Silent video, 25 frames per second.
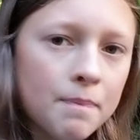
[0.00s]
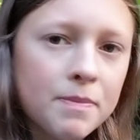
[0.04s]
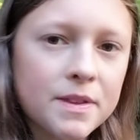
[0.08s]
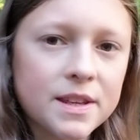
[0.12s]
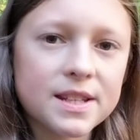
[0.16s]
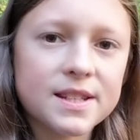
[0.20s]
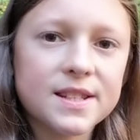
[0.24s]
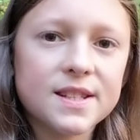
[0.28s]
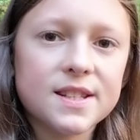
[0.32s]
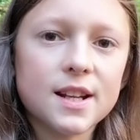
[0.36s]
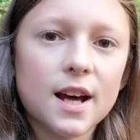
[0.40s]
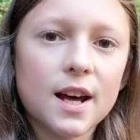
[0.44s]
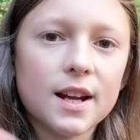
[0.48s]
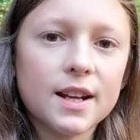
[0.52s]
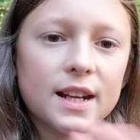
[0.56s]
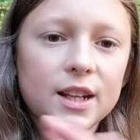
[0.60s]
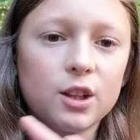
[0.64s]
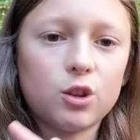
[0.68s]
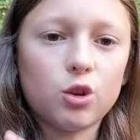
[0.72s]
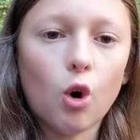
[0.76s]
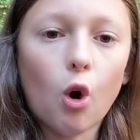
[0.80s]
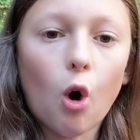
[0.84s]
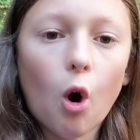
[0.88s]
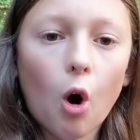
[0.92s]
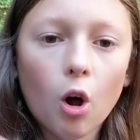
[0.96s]
up the sun
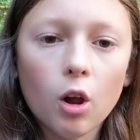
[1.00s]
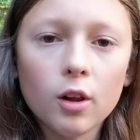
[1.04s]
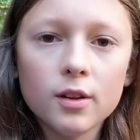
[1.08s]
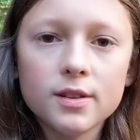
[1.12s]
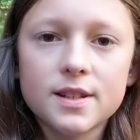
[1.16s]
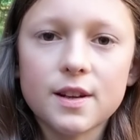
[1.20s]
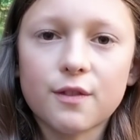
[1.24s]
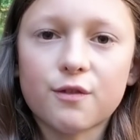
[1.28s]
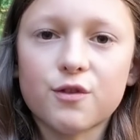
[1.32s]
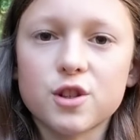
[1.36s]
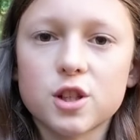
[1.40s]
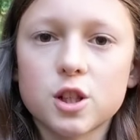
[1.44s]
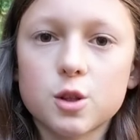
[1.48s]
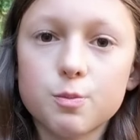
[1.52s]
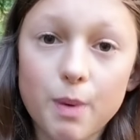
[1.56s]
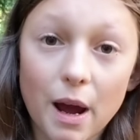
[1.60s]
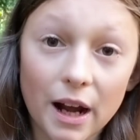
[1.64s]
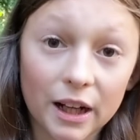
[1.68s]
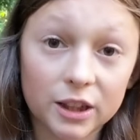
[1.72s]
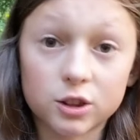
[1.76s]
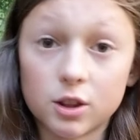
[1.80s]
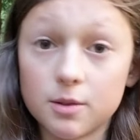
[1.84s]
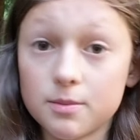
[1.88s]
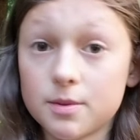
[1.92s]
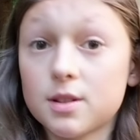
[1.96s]
into all its different
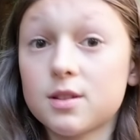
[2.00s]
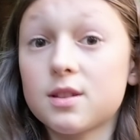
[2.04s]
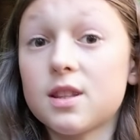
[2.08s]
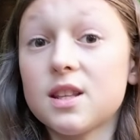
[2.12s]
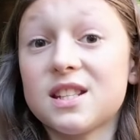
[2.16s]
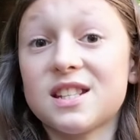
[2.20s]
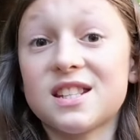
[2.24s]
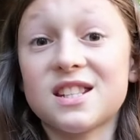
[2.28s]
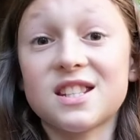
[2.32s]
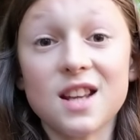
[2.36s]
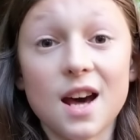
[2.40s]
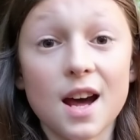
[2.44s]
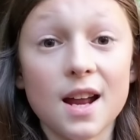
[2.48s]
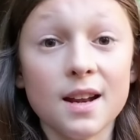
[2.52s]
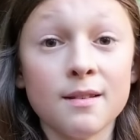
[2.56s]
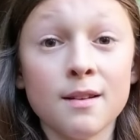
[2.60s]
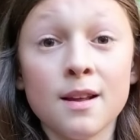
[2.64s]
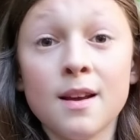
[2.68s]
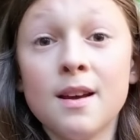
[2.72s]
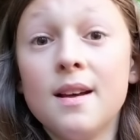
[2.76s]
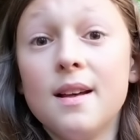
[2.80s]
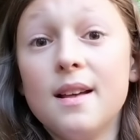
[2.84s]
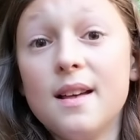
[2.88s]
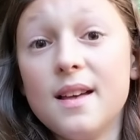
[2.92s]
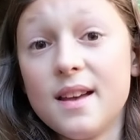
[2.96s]
spectrums. The sun
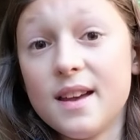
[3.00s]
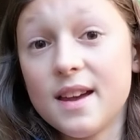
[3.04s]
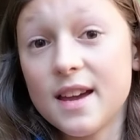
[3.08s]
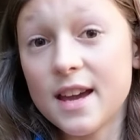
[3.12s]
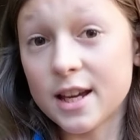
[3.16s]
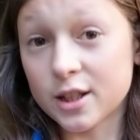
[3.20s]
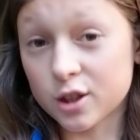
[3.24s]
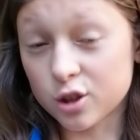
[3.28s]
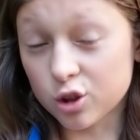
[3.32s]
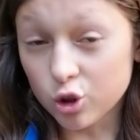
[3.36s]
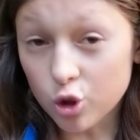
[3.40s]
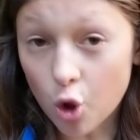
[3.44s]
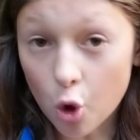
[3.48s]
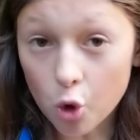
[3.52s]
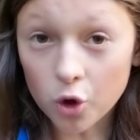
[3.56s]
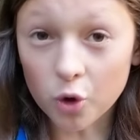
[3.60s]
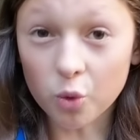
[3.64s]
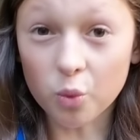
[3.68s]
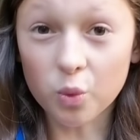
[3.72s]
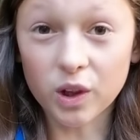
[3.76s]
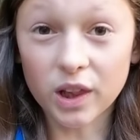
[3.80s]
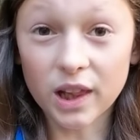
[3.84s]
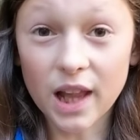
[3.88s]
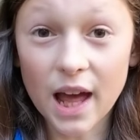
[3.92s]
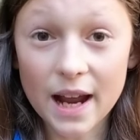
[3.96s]
is
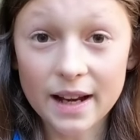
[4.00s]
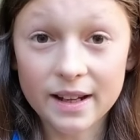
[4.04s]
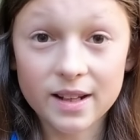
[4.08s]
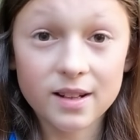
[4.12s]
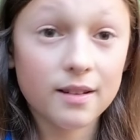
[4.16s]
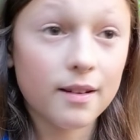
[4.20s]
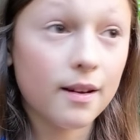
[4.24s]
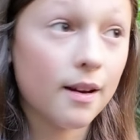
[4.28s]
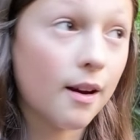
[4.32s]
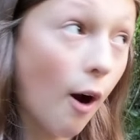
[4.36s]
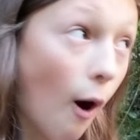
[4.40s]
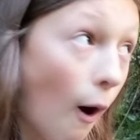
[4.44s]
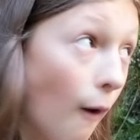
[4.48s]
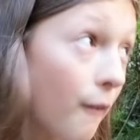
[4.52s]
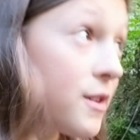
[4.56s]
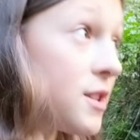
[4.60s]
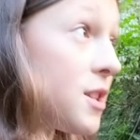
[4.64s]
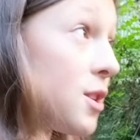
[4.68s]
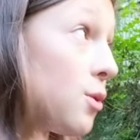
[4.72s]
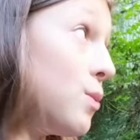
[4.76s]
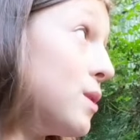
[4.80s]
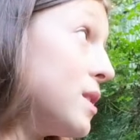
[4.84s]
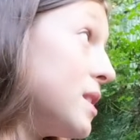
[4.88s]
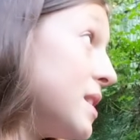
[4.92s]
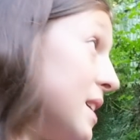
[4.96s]
loaded with light.
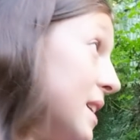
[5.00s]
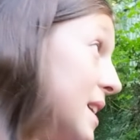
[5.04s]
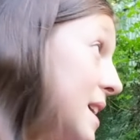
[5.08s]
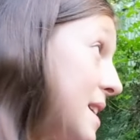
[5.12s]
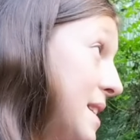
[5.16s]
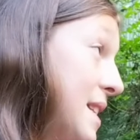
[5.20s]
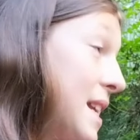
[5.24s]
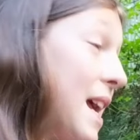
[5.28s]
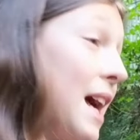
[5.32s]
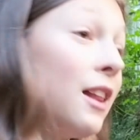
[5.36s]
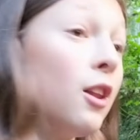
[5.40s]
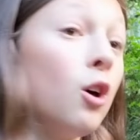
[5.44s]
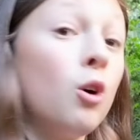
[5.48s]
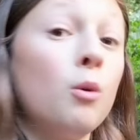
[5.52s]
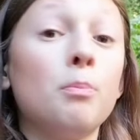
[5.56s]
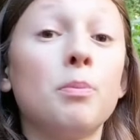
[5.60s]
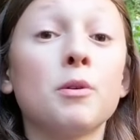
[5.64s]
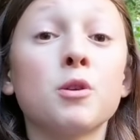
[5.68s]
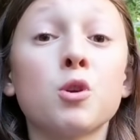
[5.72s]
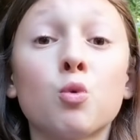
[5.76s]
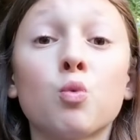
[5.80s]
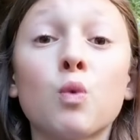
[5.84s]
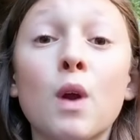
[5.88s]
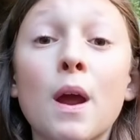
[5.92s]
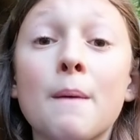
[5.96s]
Obviously, we see it as yellow,
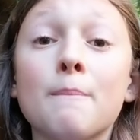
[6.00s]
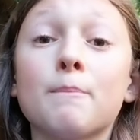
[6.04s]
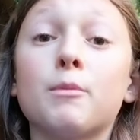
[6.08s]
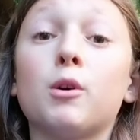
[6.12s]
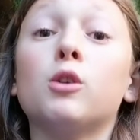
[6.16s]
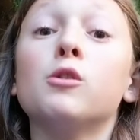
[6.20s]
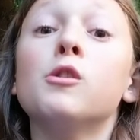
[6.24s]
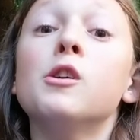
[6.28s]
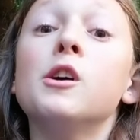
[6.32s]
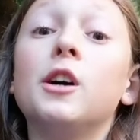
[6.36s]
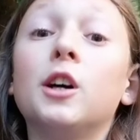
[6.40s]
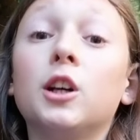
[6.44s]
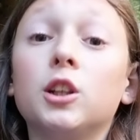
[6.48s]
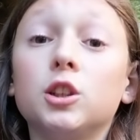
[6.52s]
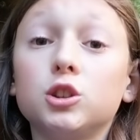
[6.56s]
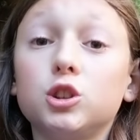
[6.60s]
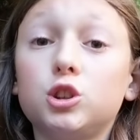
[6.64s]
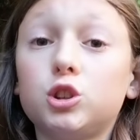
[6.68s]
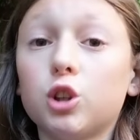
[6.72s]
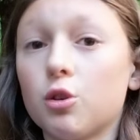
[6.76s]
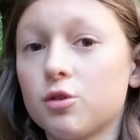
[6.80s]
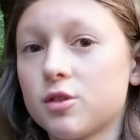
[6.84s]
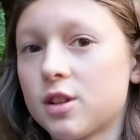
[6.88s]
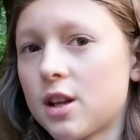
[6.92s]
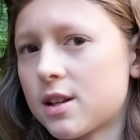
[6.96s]
but a rainbow
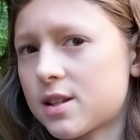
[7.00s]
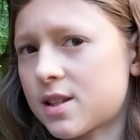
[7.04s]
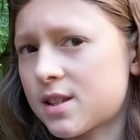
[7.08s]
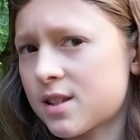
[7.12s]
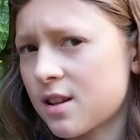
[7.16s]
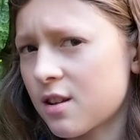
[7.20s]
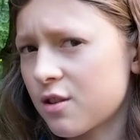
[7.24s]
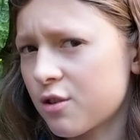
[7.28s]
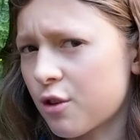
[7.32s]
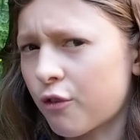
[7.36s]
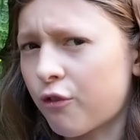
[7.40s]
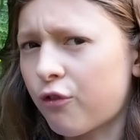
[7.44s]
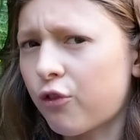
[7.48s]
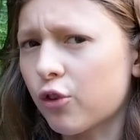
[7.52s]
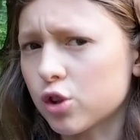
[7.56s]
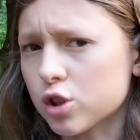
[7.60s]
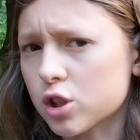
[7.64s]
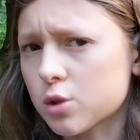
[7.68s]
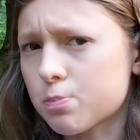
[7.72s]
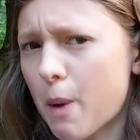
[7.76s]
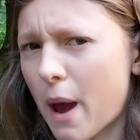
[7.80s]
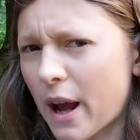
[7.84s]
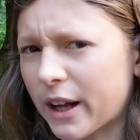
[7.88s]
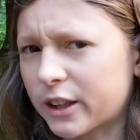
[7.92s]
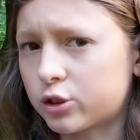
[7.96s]
shows us the full
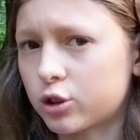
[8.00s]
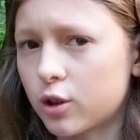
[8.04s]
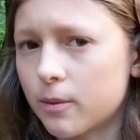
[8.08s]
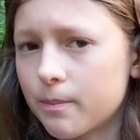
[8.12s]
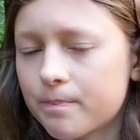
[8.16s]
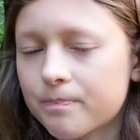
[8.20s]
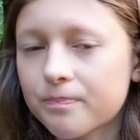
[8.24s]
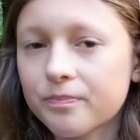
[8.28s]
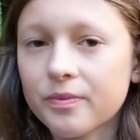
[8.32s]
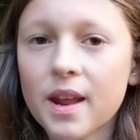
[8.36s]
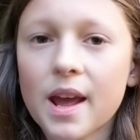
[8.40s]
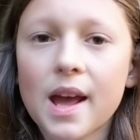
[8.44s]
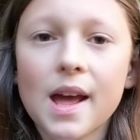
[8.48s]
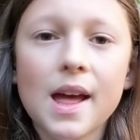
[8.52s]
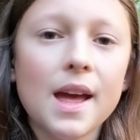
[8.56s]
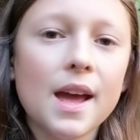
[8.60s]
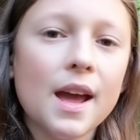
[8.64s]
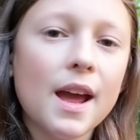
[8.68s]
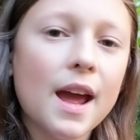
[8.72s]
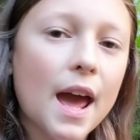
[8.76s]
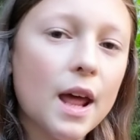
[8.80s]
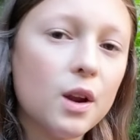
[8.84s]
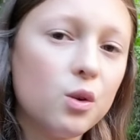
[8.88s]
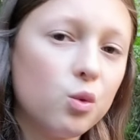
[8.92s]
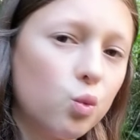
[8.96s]
spectrum.
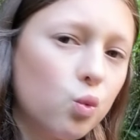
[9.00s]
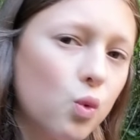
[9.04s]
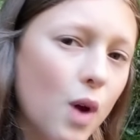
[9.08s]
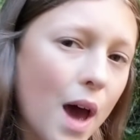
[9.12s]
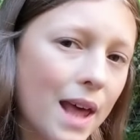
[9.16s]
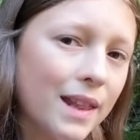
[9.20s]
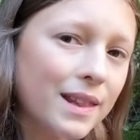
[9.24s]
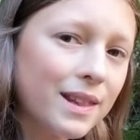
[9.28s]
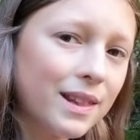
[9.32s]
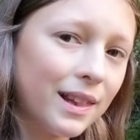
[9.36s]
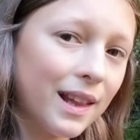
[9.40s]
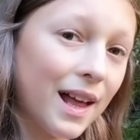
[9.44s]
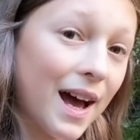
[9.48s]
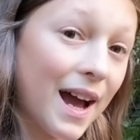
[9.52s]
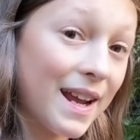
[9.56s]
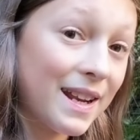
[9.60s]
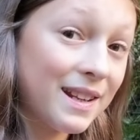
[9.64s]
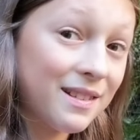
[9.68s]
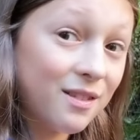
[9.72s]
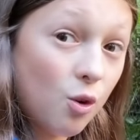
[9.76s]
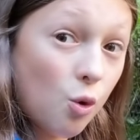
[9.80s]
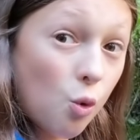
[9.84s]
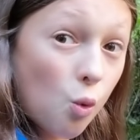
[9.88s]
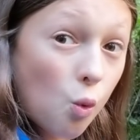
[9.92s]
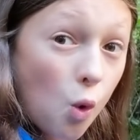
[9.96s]
And red light,
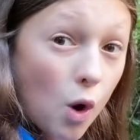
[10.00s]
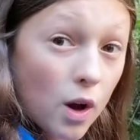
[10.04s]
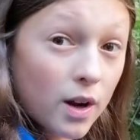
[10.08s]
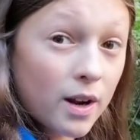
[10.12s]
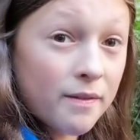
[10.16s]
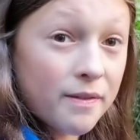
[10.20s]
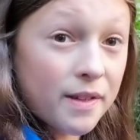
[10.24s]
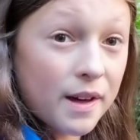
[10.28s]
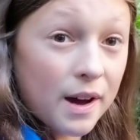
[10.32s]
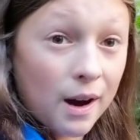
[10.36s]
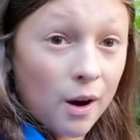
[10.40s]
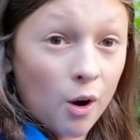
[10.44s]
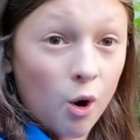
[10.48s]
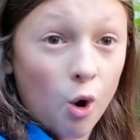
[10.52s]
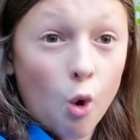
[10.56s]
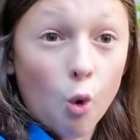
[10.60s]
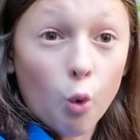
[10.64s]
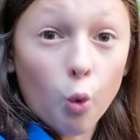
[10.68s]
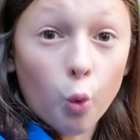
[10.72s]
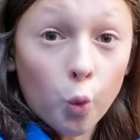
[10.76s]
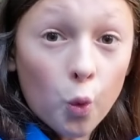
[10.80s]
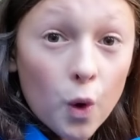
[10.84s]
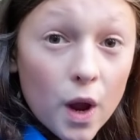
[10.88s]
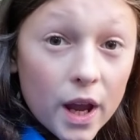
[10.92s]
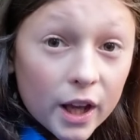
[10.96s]
one of the
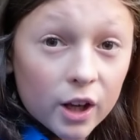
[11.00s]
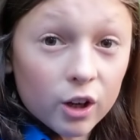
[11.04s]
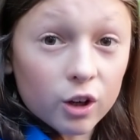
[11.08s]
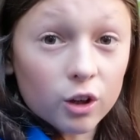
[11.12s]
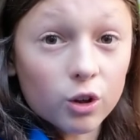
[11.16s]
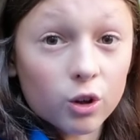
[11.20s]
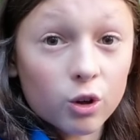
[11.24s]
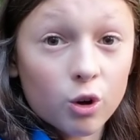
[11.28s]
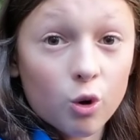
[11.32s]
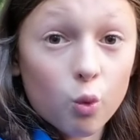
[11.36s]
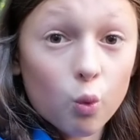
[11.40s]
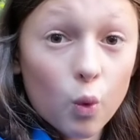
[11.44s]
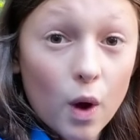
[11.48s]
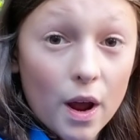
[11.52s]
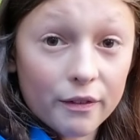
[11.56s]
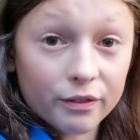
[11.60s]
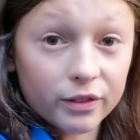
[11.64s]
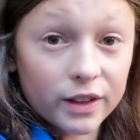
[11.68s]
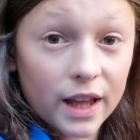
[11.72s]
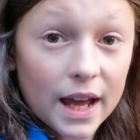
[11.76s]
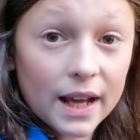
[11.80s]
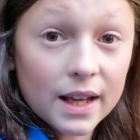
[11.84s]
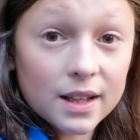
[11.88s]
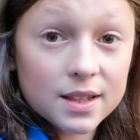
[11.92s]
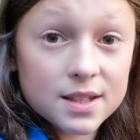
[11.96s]
weaker
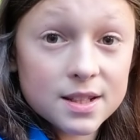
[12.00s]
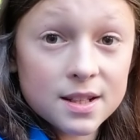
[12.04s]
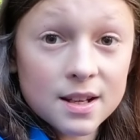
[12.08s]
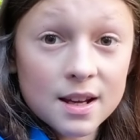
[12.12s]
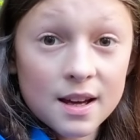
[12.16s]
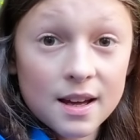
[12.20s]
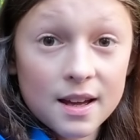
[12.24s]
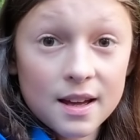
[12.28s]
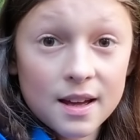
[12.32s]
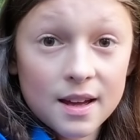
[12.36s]
wavelengths,